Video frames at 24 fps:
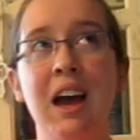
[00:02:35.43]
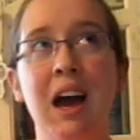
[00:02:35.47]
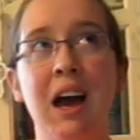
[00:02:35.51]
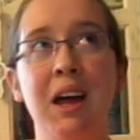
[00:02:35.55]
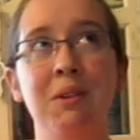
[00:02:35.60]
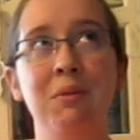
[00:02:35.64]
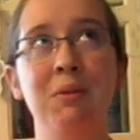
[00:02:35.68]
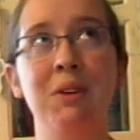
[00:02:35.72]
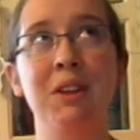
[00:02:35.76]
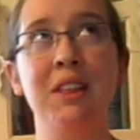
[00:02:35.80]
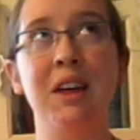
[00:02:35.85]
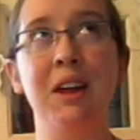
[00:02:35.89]

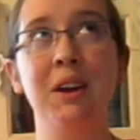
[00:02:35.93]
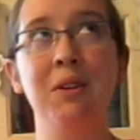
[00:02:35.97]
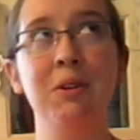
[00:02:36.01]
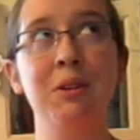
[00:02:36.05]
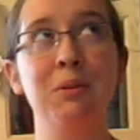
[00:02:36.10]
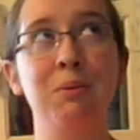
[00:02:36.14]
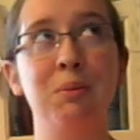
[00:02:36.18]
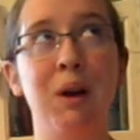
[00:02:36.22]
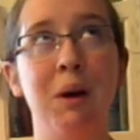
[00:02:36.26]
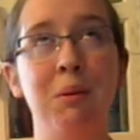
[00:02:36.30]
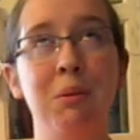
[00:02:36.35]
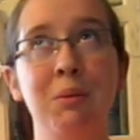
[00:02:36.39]
And we thought it
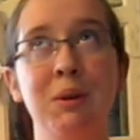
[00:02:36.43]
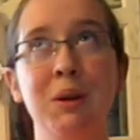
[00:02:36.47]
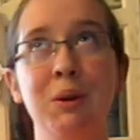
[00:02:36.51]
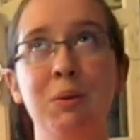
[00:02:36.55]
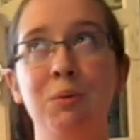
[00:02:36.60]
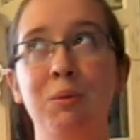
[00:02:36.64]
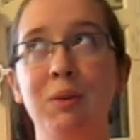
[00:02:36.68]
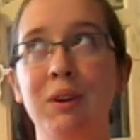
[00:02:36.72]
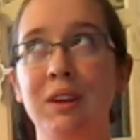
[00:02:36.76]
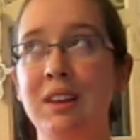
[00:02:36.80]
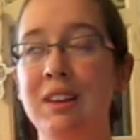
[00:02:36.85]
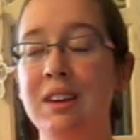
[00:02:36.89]
was probably
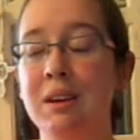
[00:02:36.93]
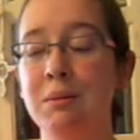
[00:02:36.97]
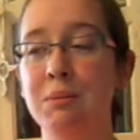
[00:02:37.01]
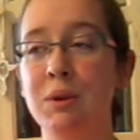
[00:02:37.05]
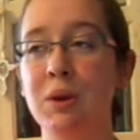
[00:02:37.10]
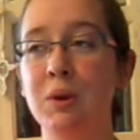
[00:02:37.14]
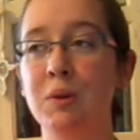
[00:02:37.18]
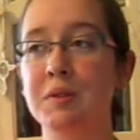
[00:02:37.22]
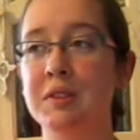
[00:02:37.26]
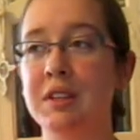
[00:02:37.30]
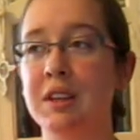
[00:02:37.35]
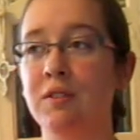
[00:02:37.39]
really
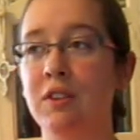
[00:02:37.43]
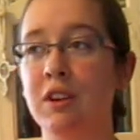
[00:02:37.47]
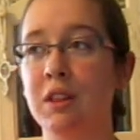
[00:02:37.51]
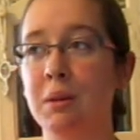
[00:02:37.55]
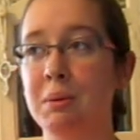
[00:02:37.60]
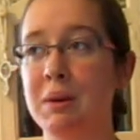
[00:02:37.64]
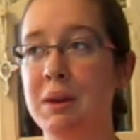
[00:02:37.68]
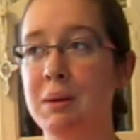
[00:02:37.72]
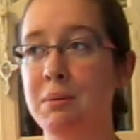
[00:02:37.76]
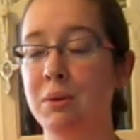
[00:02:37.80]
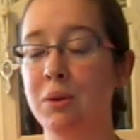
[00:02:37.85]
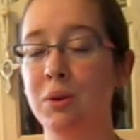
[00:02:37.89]
amusing for
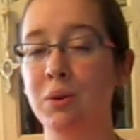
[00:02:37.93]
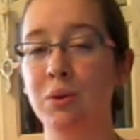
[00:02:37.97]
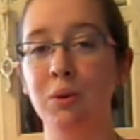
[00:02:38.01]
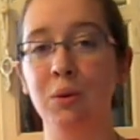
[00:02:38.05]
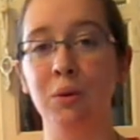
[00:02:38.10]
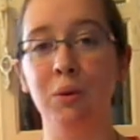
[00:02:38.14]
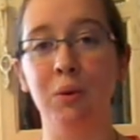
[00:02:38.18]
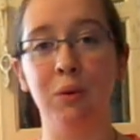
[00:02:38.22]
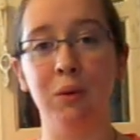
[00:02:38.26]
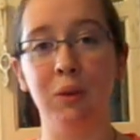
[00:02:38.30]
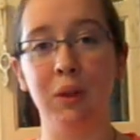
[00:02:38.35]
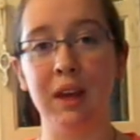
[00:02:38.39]
the people
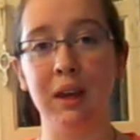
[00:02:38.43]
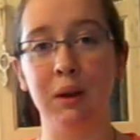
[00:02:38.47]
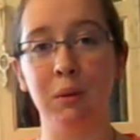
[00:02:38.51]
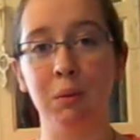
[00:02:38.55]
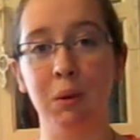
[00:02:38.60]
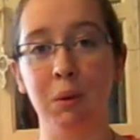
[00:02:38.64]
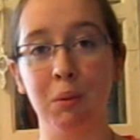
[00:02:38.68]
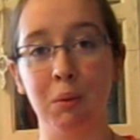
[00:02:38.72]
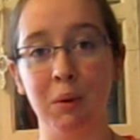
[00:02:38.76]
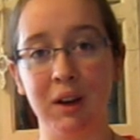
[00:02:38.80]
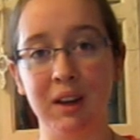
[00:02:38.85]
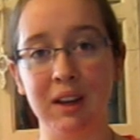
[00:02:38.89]
who like
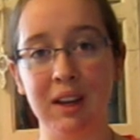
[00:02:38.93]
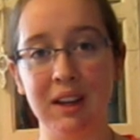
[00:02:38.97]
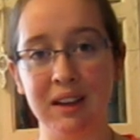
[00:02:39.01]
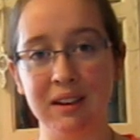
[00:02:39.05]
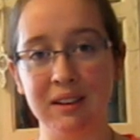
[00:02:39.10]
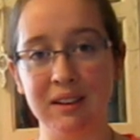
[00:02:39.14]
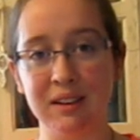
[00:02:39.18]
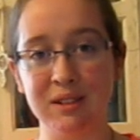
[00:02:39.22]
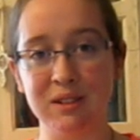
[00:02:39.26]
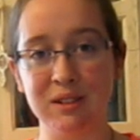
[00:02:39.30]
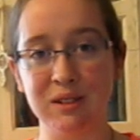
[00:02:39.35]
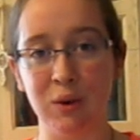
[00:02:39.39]
were working
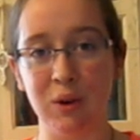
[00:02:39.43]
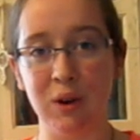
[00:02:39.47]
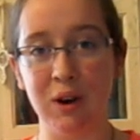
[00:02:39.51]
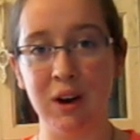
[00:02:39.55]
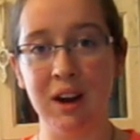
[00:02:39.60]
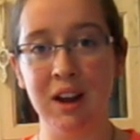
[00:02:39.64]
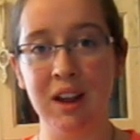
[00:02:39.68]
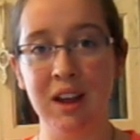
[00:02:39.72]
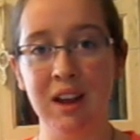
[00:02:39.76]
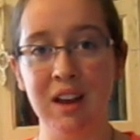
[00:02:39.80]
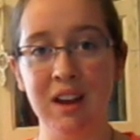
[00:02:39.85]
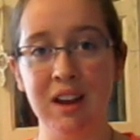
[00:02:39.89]
at the
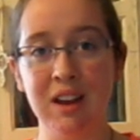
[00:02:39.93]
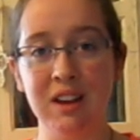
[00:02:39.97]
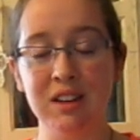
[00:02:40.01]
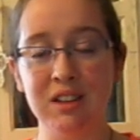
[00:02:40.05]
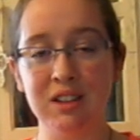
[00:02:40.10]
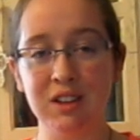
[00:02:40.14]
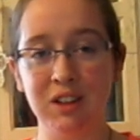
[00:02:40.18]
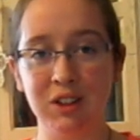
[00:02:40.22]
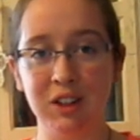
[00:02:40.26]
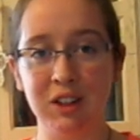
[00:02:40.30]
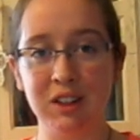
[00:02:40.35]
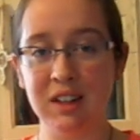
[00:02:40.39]
store
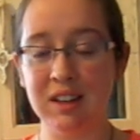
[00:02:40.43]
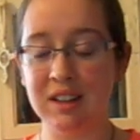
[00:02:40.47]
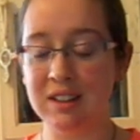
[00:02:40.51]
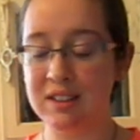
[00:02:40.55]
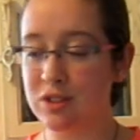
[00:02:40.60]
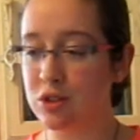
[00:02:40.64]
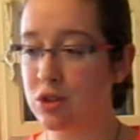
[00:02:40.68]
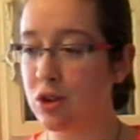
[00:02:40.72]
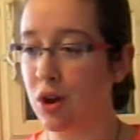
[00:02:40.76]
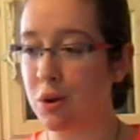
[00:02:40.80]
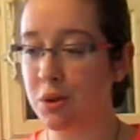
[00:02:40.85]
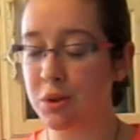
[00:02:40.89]
to look at
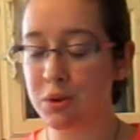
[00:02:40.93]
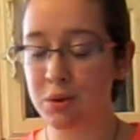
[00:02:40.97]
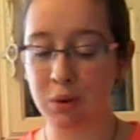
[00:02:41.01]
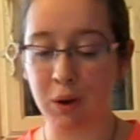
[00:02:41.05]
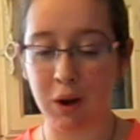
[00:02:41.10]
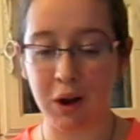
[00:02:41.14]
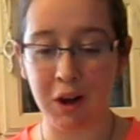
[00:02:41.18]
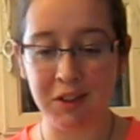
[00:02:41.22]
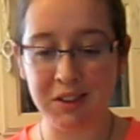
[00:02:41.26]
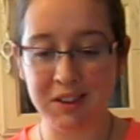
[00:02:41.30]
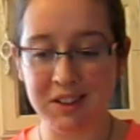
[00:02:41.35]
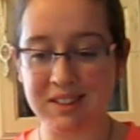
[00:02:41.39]
us go through
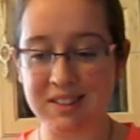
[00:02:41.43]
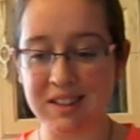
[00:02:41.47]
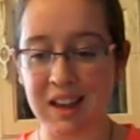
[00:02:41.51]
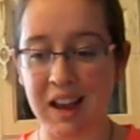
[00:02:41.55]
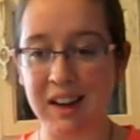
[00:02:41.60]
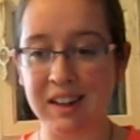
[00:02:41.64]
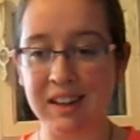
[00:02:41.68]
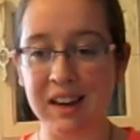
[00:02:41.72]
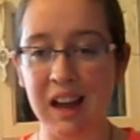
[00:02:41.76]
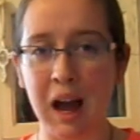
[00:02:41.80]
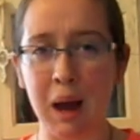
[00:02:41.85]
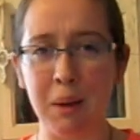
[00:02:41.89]
all these
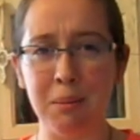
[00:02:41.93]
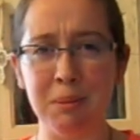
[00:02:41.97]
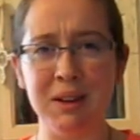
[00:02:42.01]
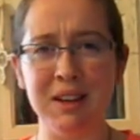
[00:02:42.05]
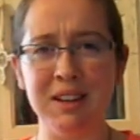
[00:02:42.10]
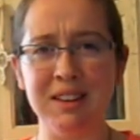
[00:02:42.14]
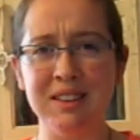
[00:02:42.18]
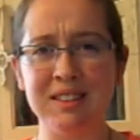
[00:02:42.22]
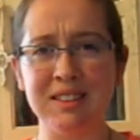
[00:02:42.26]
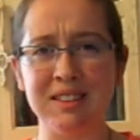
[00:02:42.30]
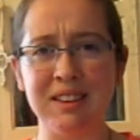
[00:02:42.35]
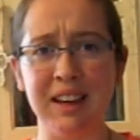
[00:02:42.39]
signed
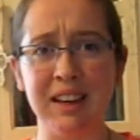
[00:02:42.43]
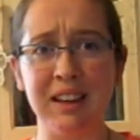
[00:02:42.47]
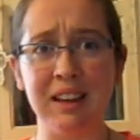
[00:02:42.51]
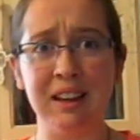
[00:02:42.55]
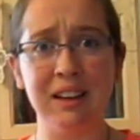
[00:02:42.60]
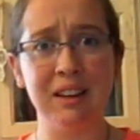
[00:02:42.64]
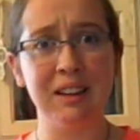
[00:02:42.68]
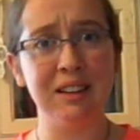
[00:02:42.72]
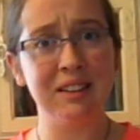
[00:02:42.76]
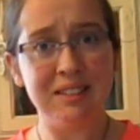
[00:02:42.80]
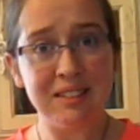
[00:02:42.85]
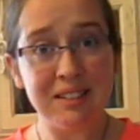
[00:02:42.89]
copies, like
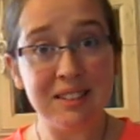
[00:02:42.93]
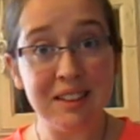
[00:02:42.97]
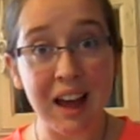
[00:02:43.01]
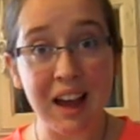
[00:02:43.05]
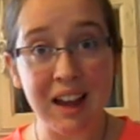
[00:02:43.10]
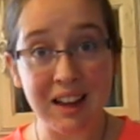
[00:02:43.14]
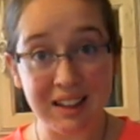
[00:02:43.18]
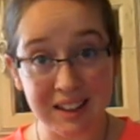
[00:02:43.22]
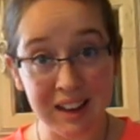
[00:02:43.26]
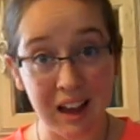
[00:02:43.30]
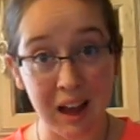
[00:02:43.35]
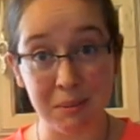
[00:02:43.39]

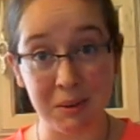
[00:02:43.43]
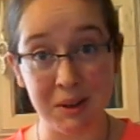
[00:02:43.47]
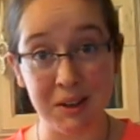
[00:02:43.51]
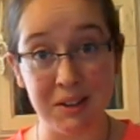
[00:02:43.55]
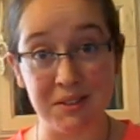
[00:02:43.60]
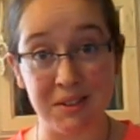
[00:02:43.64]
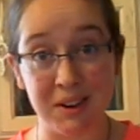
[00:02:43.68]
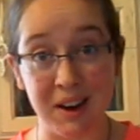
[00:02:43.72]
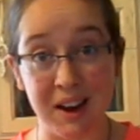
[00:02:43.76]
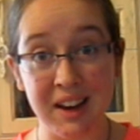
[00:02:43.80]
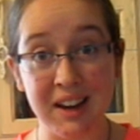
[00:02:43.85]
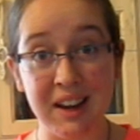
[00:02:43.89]
signed
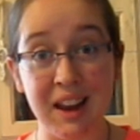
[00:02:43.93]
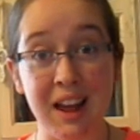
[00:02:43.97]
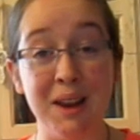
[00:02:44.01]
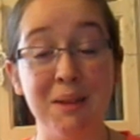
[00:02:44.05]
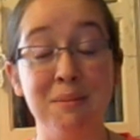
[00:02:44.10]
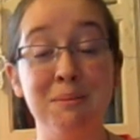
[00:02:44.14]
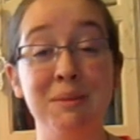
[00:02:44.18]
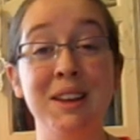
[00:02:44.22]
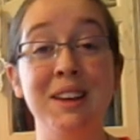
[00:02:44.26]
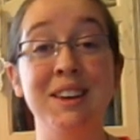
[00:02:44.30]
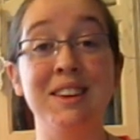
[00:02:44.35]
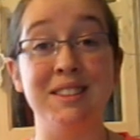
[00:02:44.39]
copies, right,
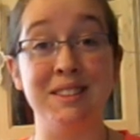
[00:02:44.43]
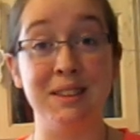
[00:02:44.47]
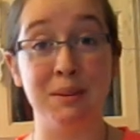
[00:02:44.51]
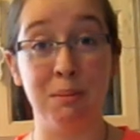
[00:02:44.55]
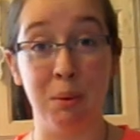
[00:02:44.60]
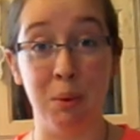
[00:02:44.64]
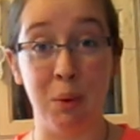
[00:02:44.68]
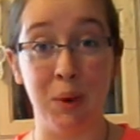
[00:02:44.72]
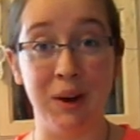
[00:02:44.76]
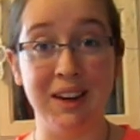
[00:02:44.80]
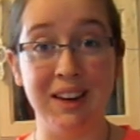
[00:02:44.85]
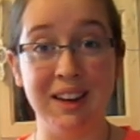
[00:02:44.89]
and be
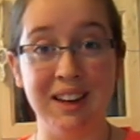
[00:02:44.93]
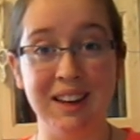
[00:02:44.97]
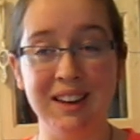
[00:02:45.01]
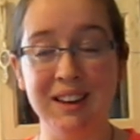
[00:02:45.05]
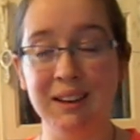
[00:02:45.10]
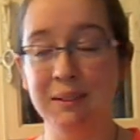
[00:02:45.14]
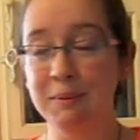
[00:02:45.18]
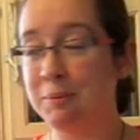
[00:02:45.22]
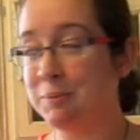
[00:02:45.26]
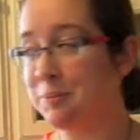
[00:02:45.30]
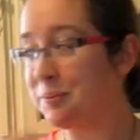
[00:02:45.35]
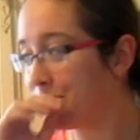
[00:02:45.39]

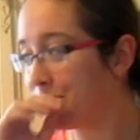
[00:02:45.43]
disappointed.